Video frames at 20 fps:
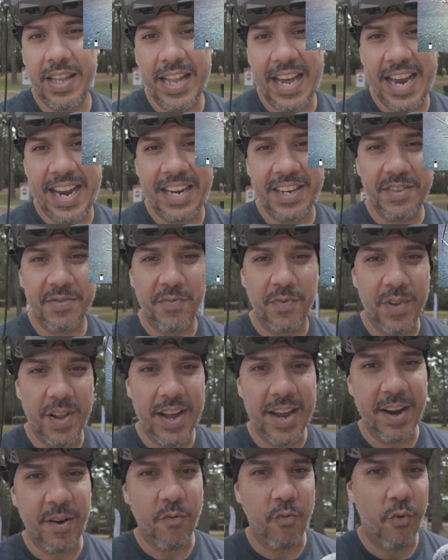Lite
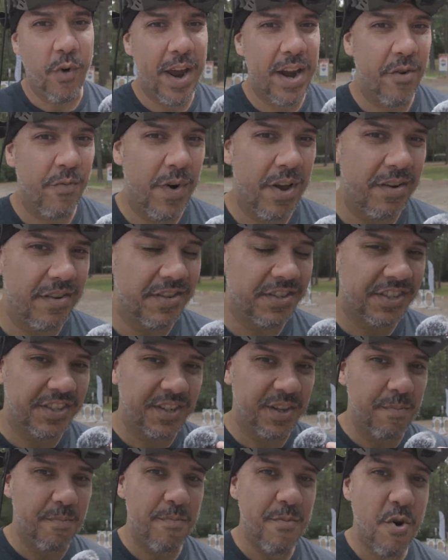flying right around us.
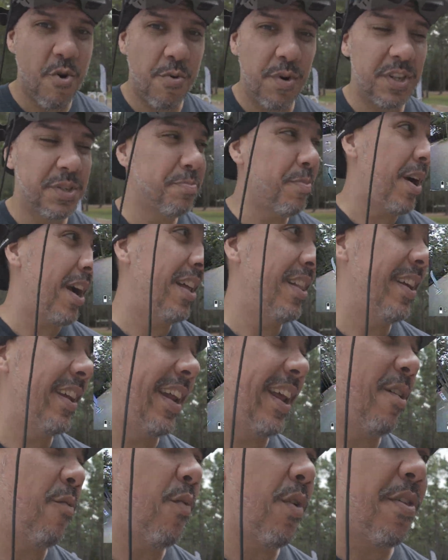Limon is piloting
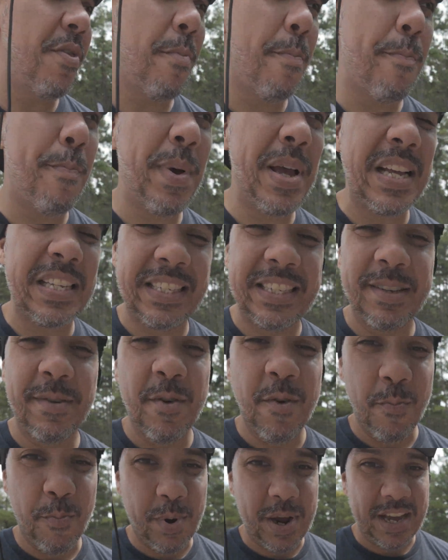it, one of the best
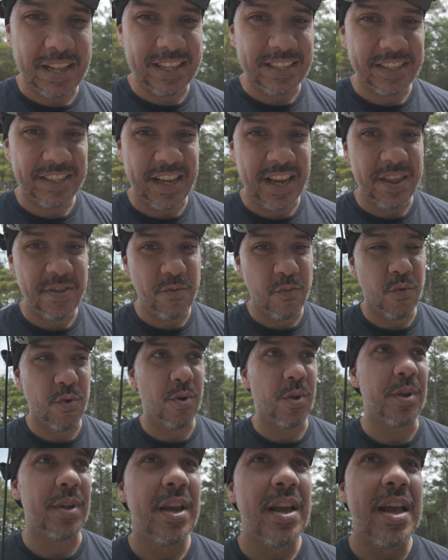pilots in the
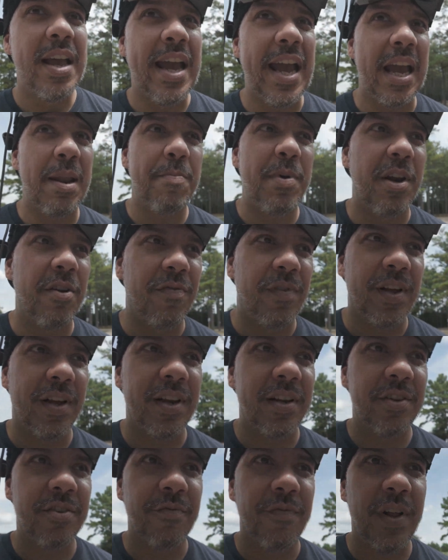world and
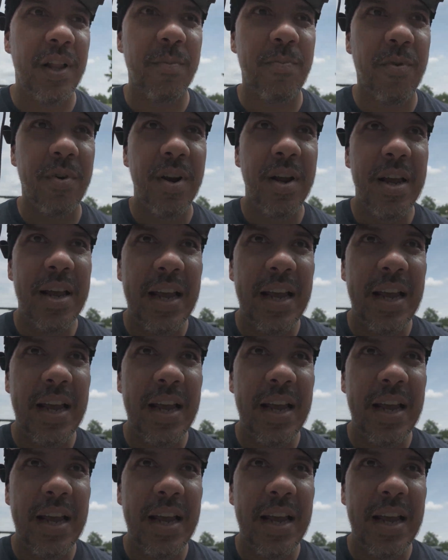Betaflight developer.